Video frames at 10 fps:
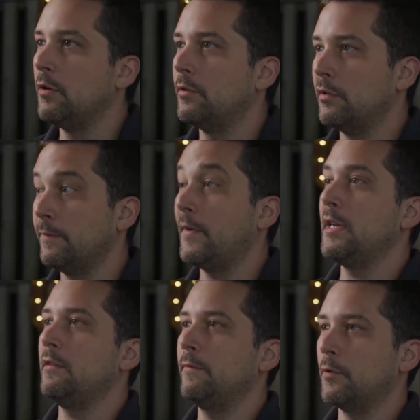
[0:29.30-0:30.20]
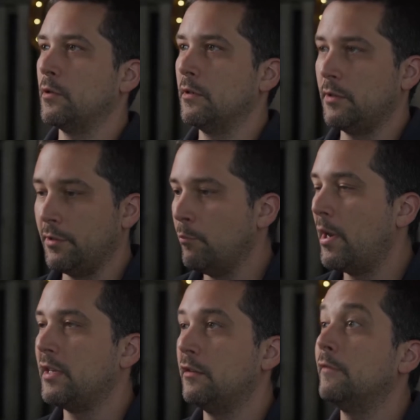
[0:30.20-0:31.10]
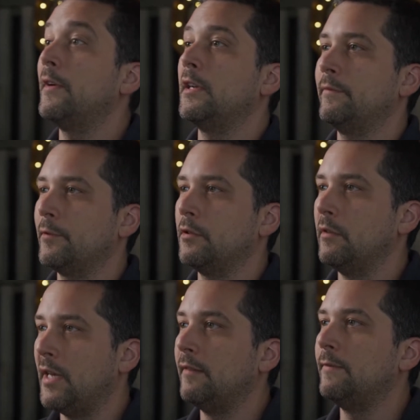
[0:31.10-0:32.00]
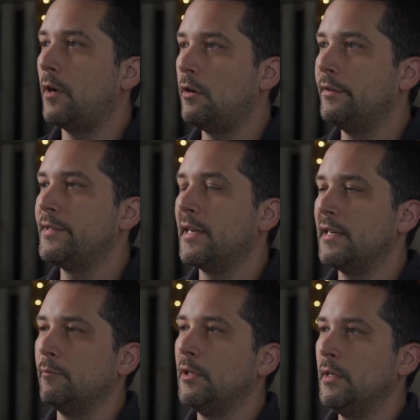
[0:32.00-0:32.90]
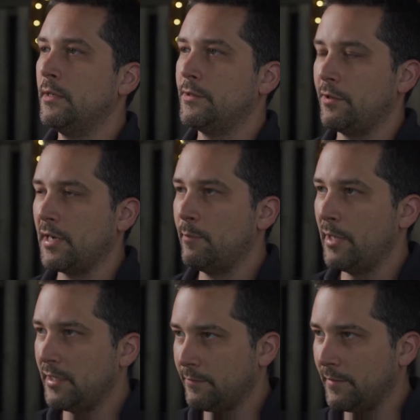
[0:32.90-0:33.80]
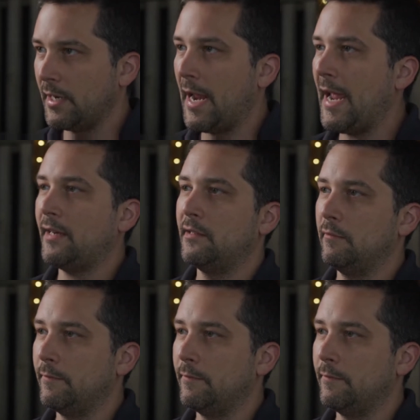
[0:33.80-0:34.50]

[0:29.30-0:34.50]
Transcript: own. You're fighting for your money. You're fighting for your life all the time. So your combat is very active,